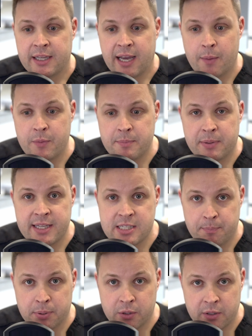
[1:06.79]
and we place a
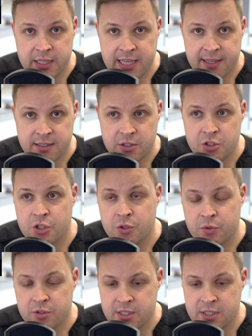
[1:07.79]
plug at the end of the tooth.